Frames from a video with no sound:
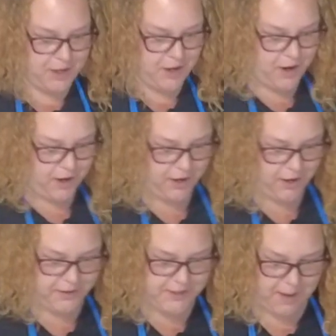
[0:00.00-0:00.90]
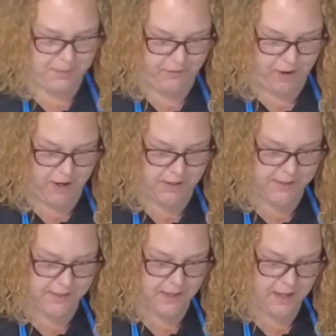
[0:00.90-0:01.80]
a heart on the top of ours.
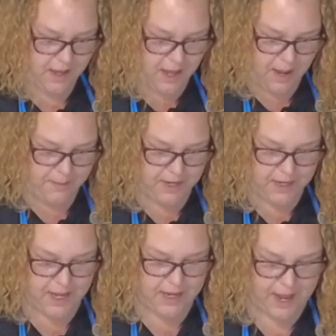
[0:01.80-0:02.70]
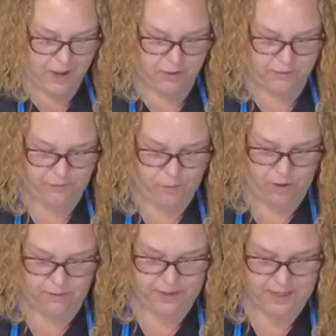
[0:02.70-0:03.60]
I'm going to cut out
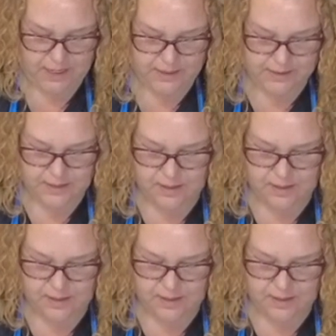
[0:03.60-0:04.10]
4 of these.